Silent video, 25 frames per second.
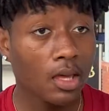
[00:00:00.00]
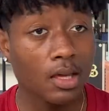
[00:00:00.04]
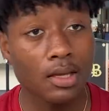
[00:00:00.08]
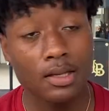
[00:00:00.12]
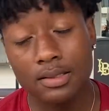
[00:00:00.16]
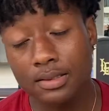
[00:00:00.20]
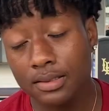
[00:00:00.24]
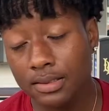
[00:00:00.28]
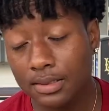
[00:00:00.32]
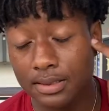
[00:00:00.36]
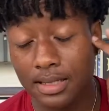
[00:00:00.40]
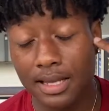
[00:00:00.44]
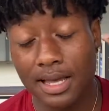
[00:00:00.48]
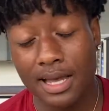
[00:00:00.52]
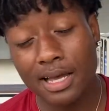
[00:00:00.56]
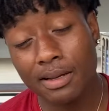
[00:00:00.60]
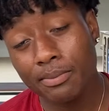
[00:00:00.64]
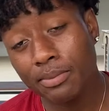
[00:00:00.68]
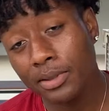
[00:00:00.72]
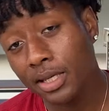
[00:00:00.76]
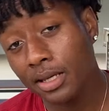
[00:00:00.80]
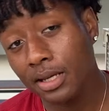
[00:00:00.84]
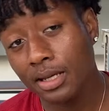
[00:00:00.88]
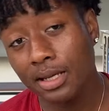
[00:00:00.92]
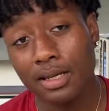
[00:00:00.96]
Stop
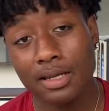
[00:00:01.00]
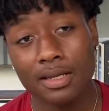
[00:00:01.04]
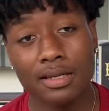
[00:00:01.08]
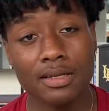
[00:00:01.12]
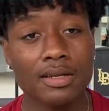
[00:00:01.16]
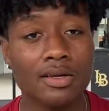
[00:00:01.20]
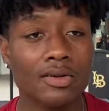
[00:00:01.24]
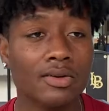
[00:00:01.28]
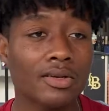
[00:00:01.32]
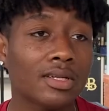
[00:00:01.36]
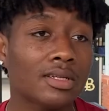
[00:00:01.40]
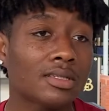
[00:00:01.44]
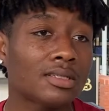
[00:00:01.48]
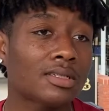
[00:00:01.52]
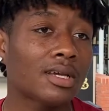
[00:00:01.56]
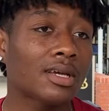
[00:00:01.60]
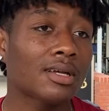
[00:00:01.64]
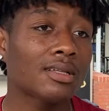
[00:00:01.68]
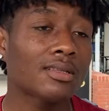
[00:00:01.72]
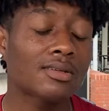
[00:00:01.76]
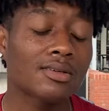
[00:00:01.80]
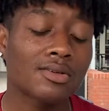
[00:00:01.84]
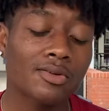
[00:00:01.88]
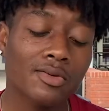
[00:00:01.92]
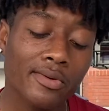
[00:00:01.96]
killing on each
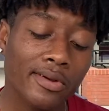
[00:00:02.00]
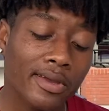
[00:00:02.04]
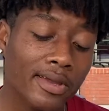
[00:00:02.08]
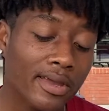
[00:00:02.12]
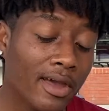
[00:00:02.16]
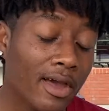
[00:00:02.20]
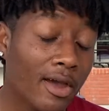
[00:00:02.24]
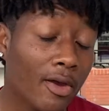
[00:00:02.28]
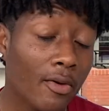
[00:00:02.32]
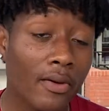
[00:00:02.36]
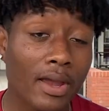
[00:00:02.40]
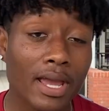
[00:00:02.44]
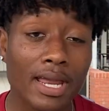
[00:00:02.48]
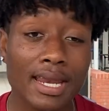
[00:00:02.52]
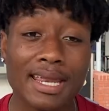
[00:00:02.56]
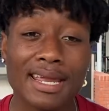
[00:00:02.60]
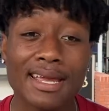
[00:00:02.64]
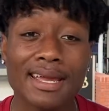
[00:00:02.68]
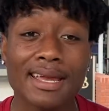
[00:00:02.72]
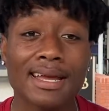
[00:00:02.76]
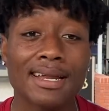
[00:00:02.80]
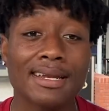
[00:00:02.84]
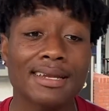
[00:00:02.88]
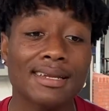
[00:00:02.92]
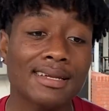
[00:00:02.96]
other, we already
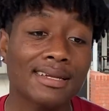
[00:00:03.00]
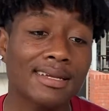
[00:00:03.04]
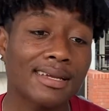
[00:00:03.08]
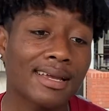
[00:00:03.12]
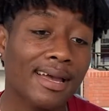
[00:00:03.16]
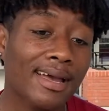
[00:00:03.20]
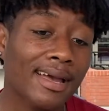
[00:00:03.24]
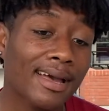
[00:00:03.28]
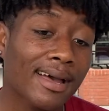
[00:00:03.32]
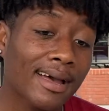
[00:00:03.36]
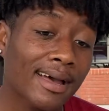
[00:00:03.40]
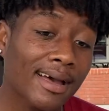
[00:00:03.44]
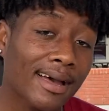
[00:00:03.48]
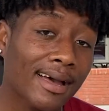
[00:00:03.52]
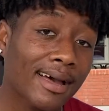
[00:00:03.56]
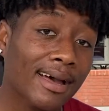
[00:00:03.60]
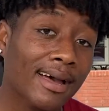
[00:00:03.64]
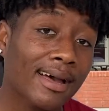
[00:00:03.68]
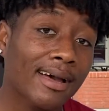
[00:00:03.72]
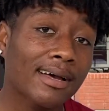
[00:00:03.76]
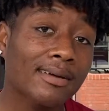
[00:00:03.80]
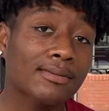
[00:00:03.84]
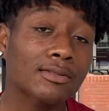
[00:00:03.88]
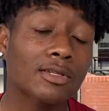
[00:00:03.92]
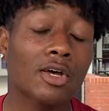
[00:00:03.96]
got the
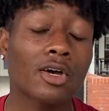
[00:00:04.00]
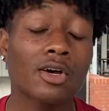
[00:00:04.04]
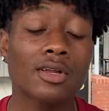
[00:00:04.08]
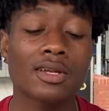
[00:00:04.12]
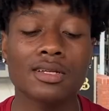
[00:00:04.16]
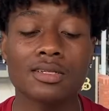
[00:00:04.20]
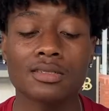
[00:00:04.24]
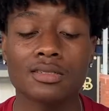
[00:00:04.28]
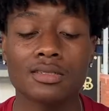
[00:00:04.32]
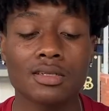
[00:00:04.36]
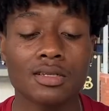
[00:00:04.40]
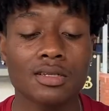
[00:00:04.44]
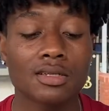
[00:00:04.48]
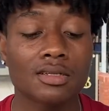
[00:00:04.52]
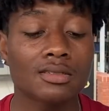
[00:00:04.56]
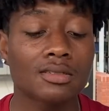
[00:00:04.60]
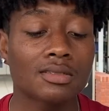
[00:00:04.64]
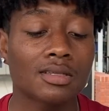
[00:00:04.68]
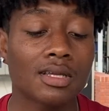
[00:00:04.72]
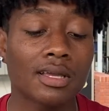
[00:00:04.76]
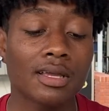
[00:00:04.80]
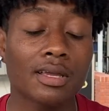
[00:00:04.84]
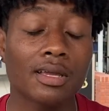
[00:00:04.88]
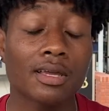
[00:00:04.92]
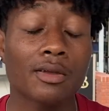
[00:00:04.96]
cops. All this shit is
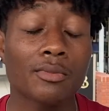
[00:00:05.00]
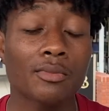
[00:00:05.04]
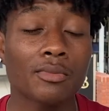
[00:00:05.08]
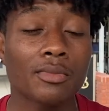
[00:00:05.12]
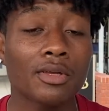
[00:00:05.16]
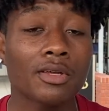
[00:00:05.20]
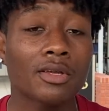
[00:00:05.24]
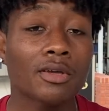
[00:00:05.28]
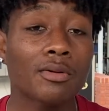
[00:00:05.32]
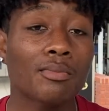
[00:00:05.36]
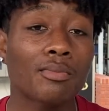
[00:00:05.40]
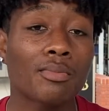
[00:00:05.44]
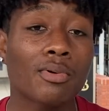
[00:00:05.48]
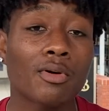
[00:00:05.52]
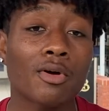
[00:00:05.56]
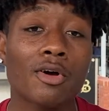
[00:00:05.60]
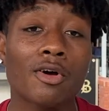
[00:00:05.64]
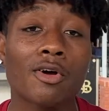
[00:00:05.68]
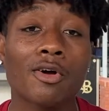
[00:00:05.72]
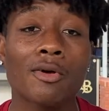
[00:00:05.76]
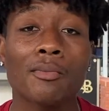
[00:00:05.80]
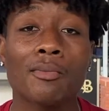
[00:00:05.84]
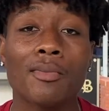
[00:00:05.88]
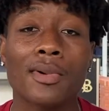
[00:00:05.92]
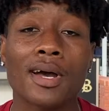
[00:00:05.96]
tearing me
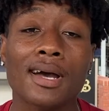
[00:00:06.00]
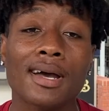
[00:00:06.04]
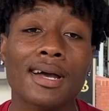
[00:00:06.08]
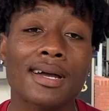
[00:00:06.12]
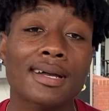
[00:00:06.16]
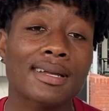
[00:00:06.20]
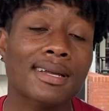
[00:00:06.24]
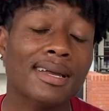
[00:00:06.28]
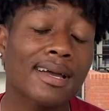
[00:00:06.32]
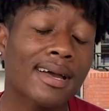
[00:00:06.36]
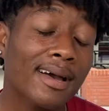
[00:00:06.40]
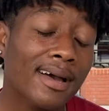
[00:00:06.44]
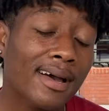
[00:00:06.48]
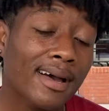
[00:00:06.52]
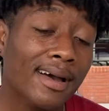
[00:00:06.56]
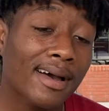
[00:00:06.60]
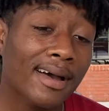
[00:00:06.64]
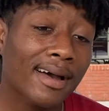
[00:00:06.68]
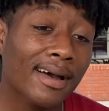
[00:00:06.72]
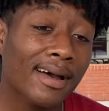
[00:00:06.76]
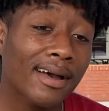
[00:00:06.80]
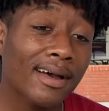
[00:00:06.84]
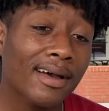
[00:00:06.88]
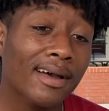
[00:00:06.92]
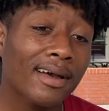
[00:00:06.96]
apart, my
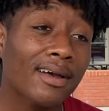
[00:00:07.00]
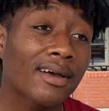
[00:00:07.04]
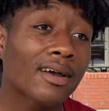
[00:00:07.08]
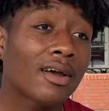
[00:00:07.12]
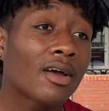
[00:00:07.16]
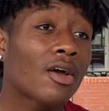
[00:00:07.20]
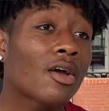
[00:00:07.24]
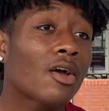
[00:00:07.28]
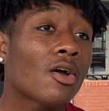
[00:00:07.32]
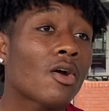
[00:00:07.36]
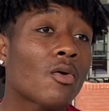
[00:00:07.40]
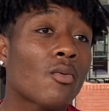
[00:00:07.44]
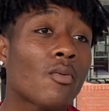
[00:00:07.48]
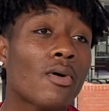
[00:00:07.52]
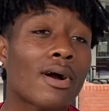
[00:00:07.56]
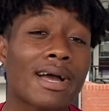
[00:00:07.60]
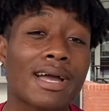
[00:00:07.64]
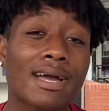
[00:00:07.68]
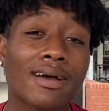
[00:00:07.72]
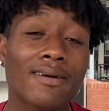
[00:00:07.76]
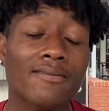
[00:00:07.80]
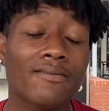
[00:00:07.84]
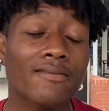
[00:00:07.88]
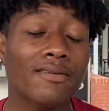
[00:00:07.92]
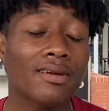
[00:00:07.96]
God. Why
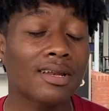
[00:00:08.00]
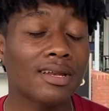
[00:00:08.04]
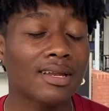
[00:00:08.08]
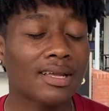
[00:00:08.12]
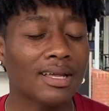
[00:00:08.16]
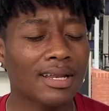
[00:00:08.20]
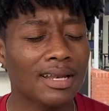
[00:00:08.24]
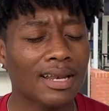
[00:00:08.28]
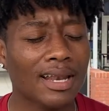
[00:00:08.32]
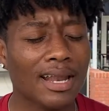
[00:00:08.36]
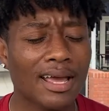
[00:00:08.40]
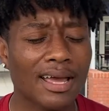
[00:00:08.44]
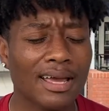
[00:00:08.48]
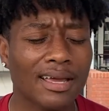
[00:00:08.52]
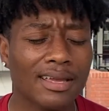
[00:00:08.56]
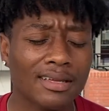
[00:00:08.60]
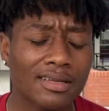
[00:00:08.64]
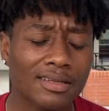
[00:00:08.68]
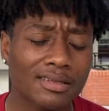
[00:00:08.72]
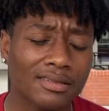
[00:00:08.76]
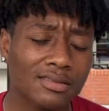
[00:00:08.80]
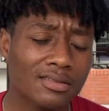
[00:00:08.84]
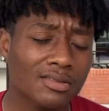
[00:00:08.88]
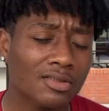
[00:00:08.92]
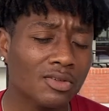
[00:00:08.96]
I'm feeling like
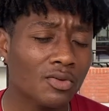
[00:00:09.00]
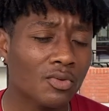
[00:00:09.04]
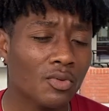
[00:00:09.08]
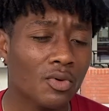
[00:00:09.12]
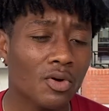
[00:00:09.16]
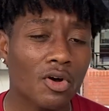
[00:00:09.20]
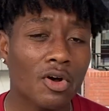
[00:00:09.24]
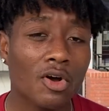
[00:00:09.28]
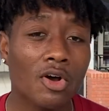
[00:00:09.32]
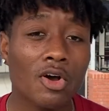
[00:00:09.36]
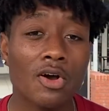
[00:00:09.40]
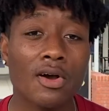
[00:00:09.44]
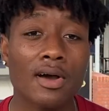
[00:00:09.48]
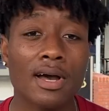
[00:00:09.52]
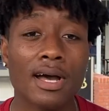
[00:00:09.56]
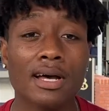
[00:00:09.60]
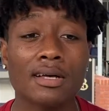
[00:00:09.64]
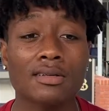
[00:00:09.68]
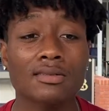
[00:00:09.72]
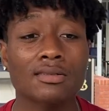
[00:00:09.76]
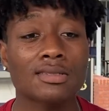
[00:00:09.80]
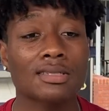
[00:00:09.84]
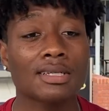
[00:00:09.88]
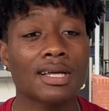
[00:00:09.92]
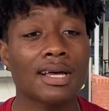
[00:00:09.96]
it's a war
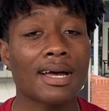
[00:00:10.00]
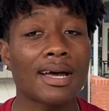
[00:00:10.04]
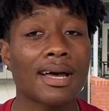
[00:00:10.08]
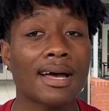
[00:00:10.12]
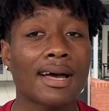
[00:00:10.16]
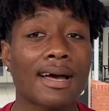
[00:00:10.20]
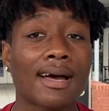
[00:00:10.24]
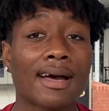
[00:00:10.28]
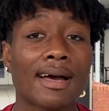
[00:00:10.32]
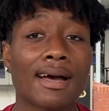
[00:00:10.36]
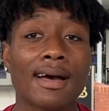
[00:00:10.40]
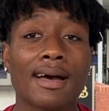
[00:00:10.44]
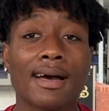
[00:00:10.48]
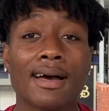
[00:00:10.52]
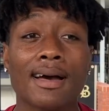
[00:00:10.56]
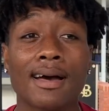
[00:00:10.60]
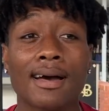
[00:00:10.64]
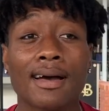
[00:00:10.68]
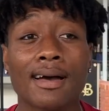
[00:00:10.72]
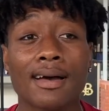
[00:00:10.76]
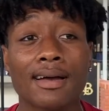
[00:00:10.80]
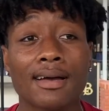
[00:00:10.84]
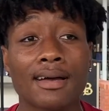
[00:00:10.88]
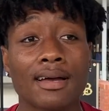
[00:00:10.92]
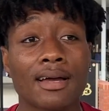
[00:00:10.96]

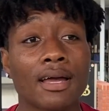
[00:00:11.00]
outside?